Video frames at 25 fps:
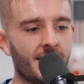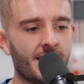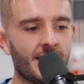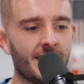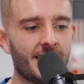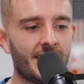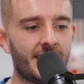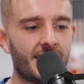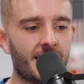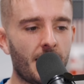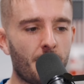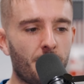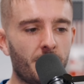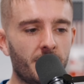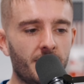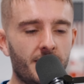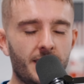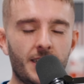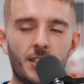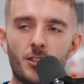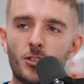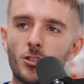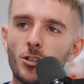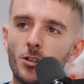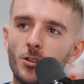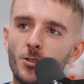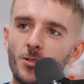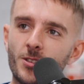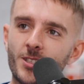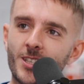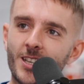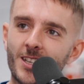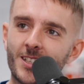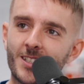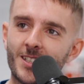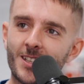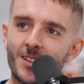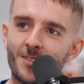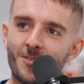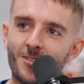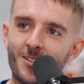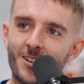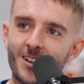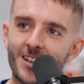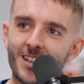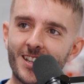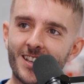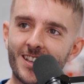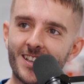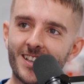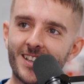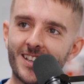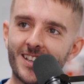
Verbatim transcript: seventy two sixty three.